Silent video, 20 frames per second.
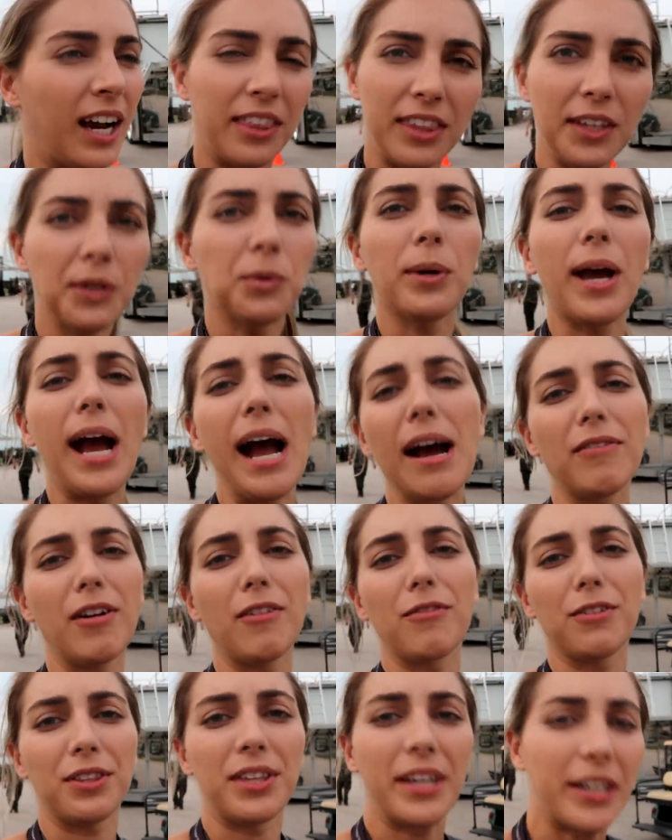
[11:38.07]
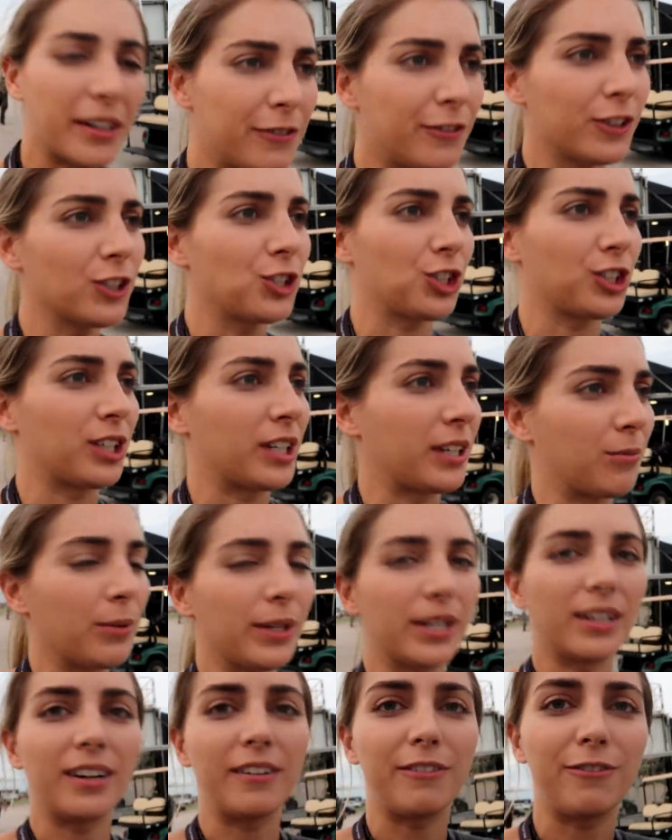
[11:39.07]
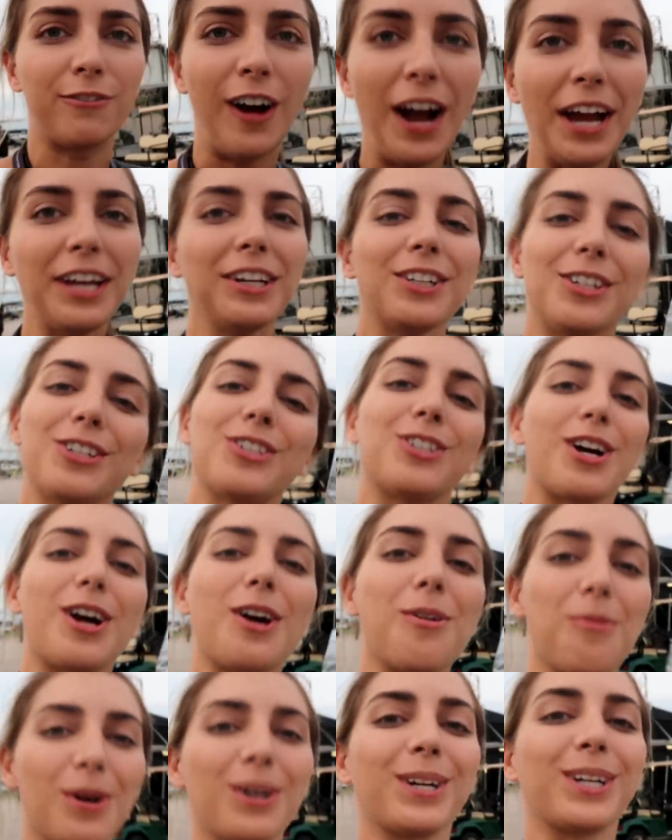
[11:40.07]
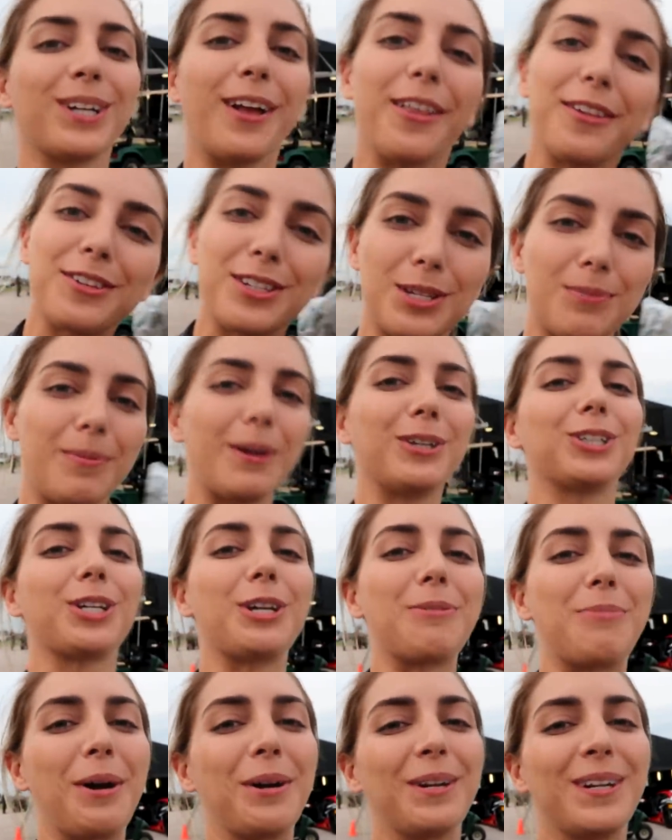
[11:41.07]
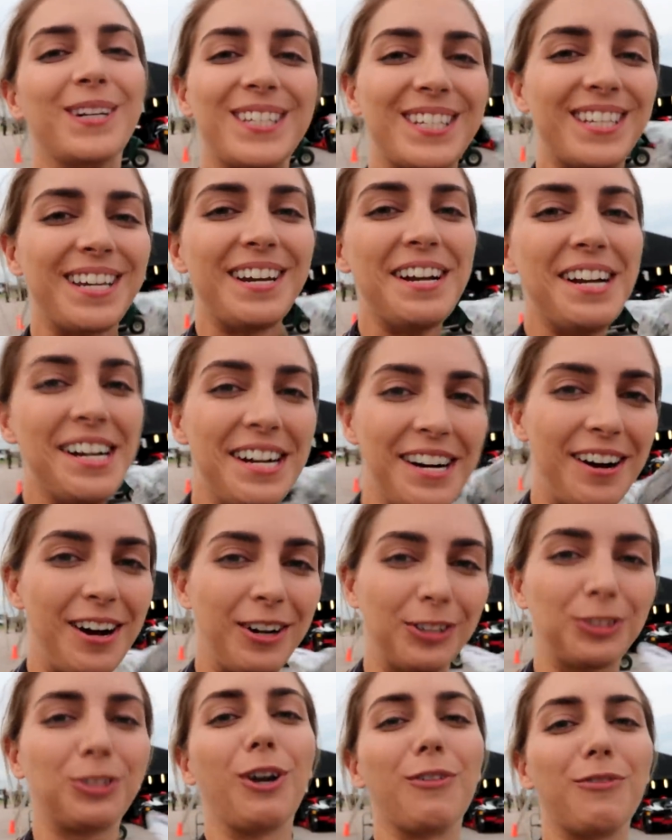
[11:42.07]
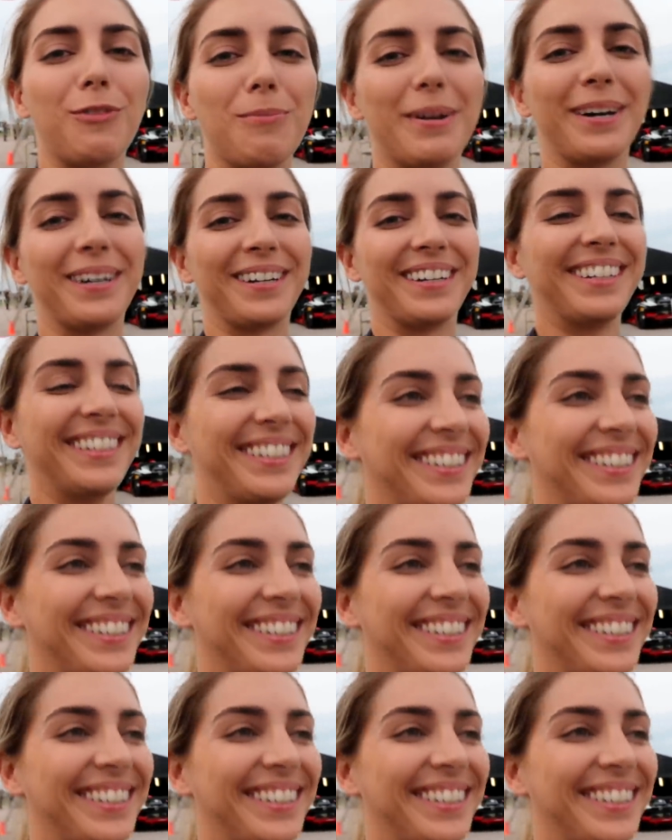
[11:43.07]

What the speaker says: I think we have everything officially. We can finally start working on the suspension components on truffle butter.